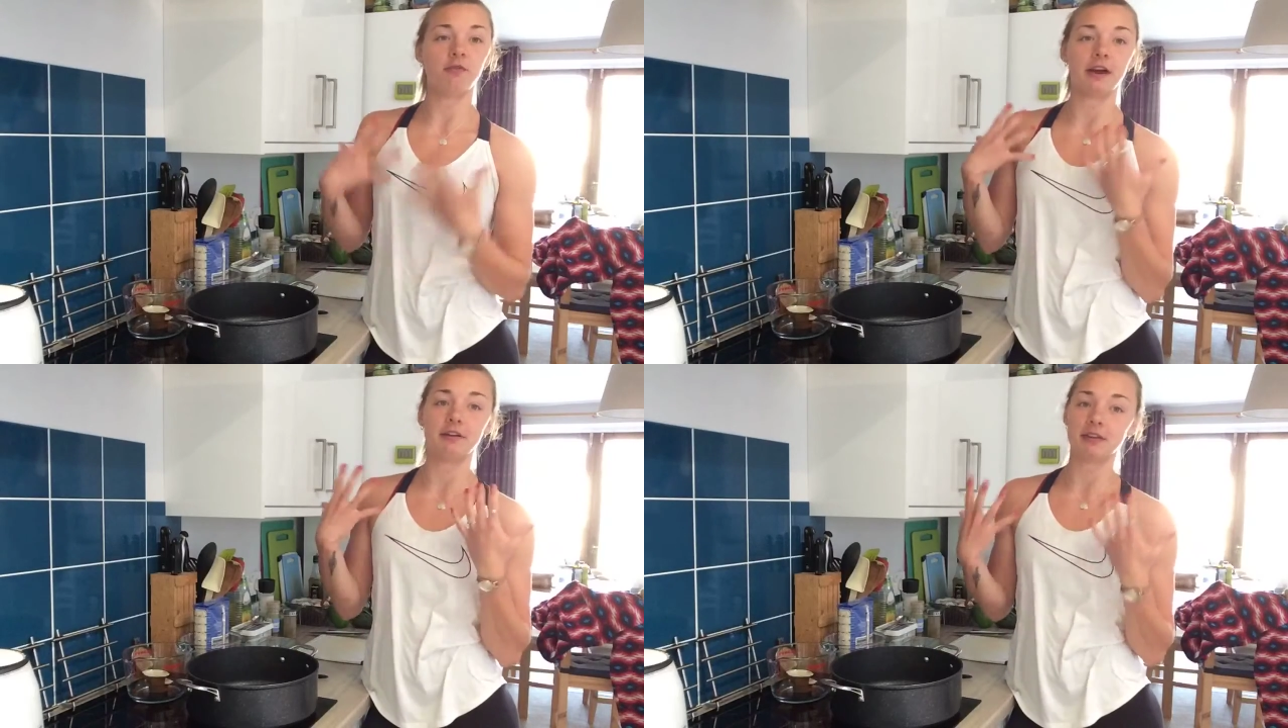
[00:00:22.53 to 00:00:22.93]

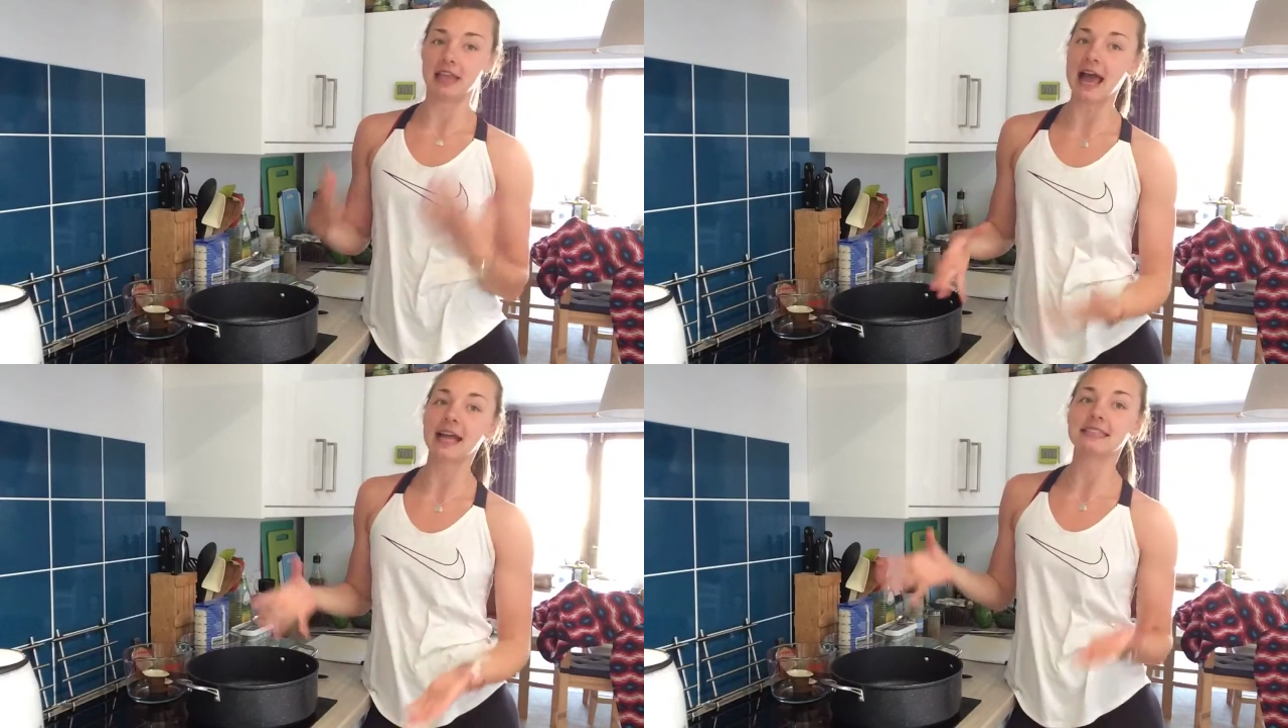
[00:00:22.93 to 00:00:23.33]
very
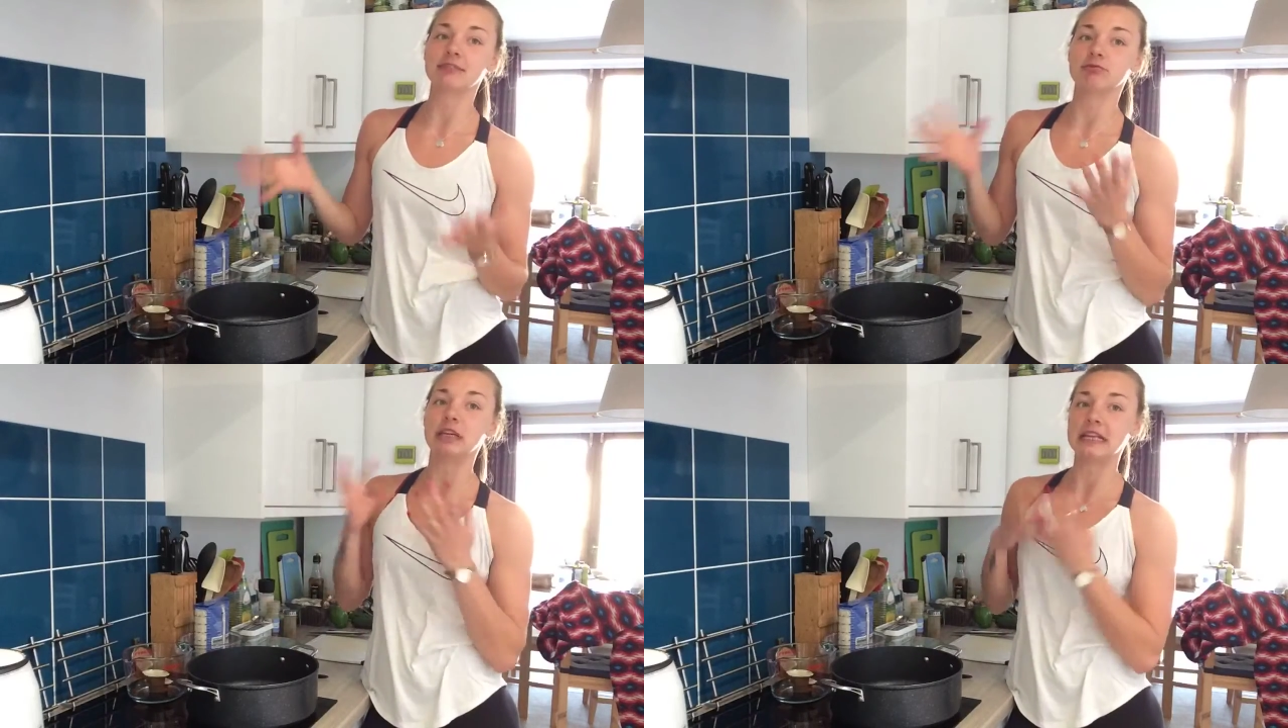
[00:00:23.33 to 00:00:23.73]
relaxed,
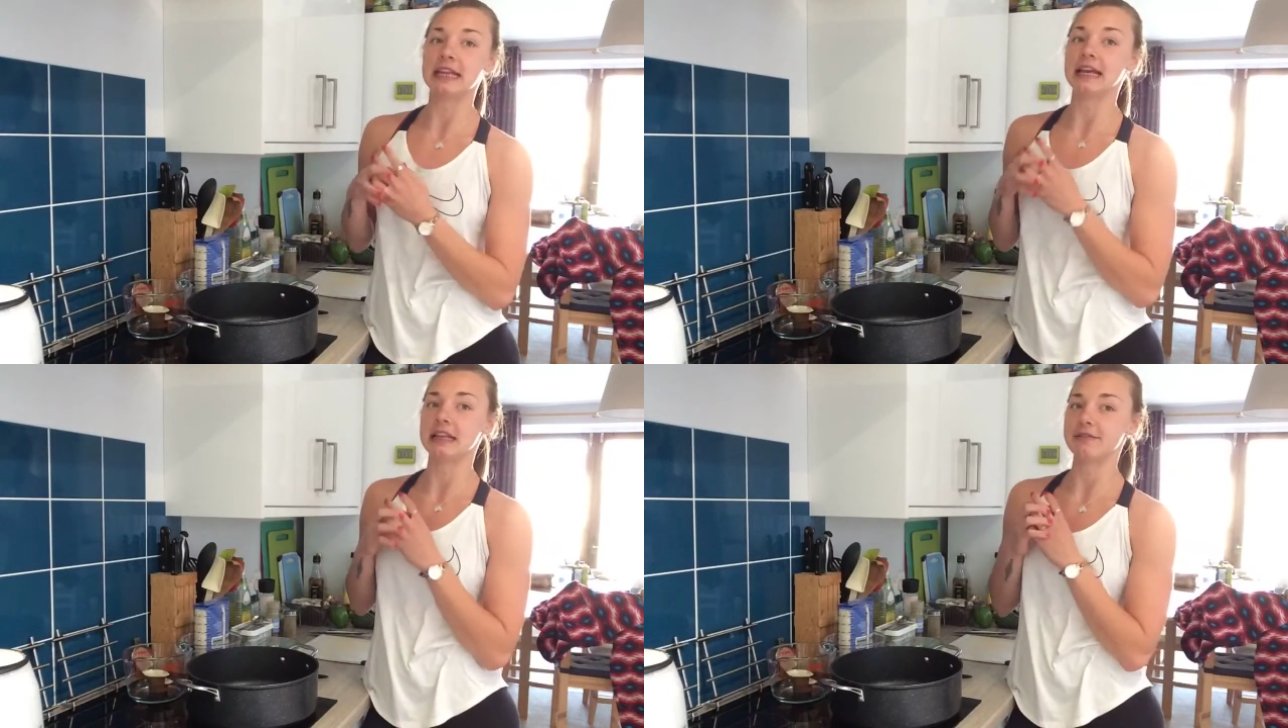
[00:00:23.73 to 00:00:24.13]
really
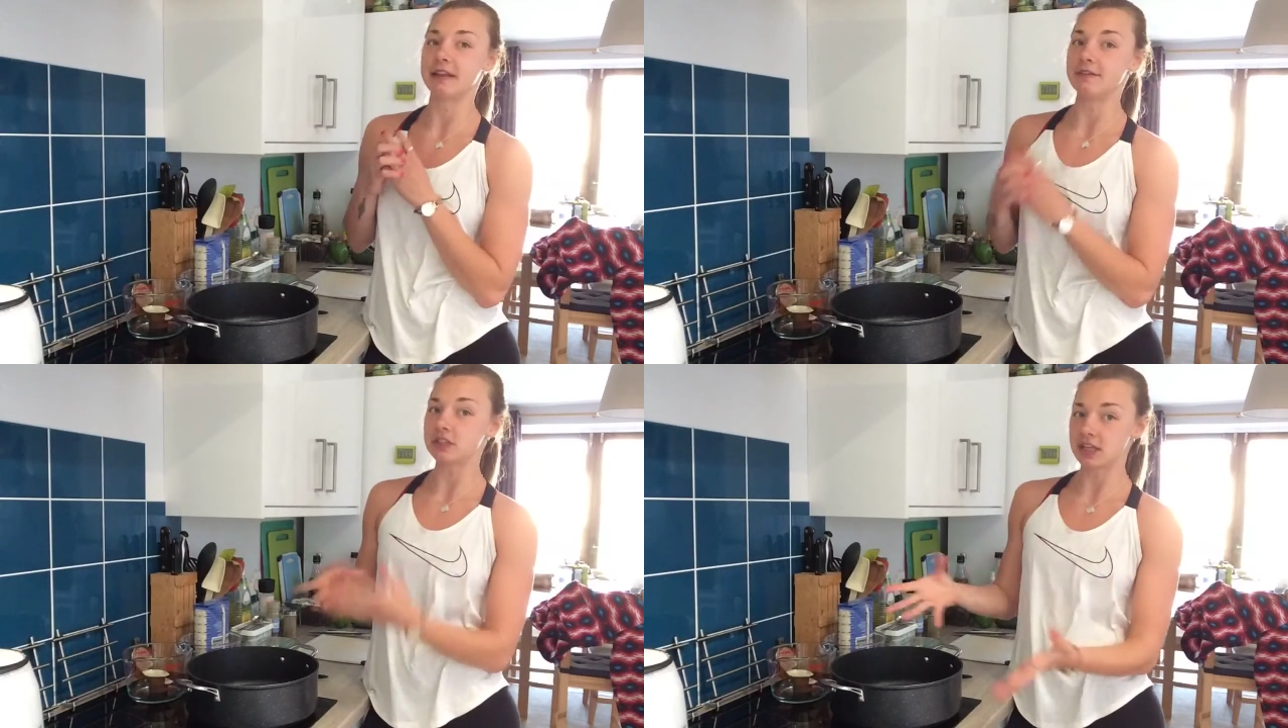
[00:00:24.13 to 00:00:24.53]
letting the
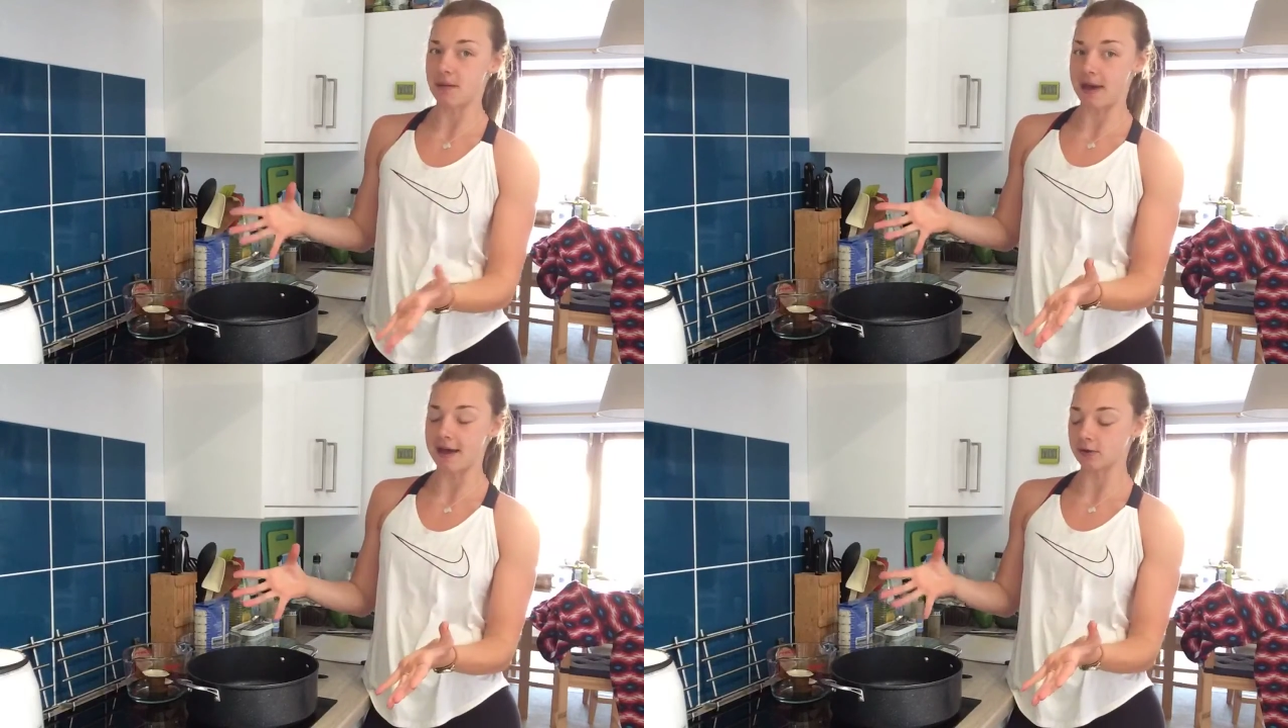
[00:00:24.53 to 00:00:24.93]
flavors
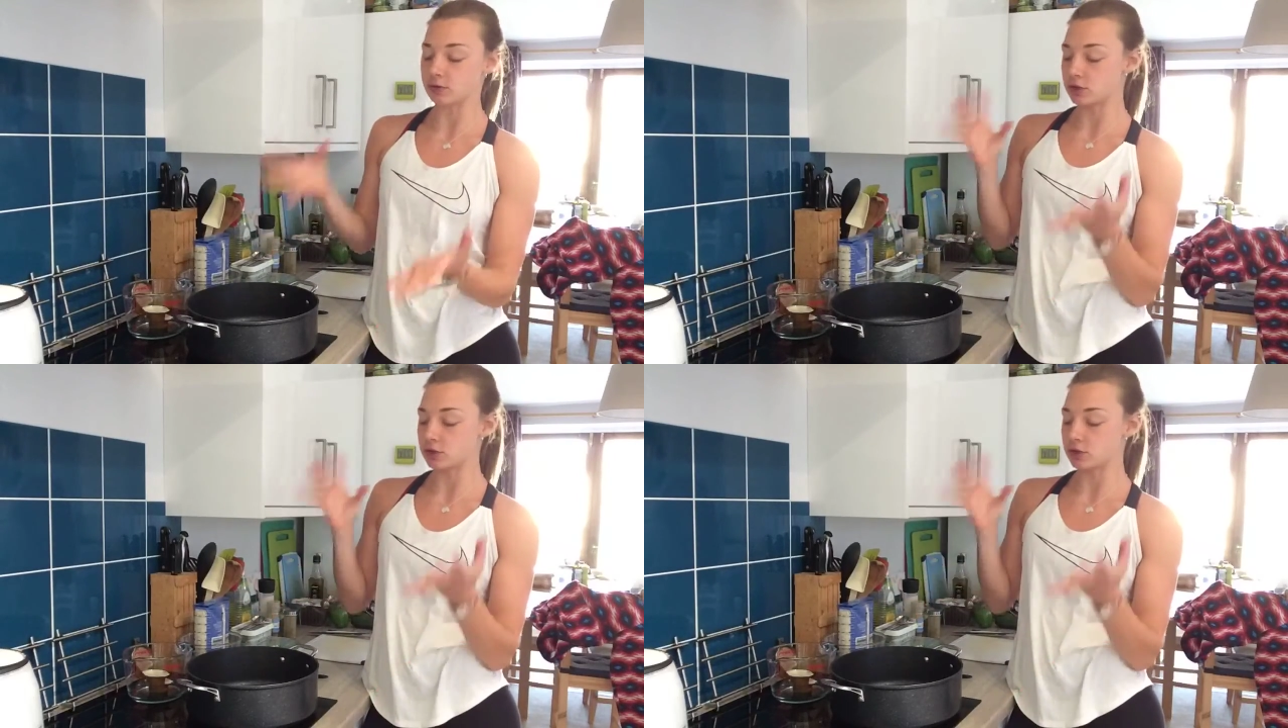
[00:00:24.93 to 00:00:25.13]
come out.